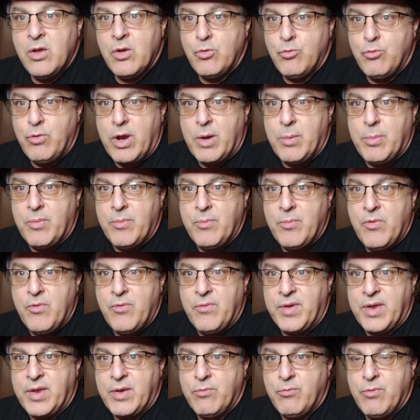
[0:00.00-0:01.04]
Incredible
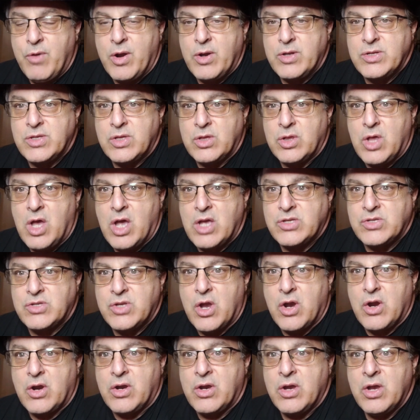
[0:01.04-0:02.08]
movie, Raiders of the Lost
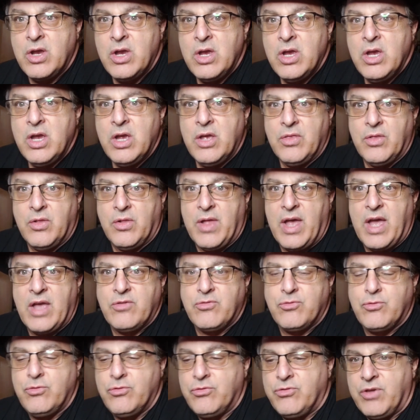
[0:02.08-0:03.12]
Ark, The
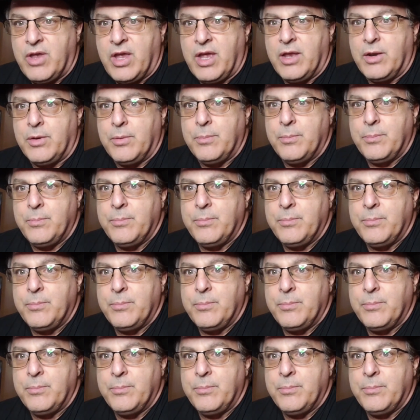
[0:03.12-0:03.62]
Last Crusade.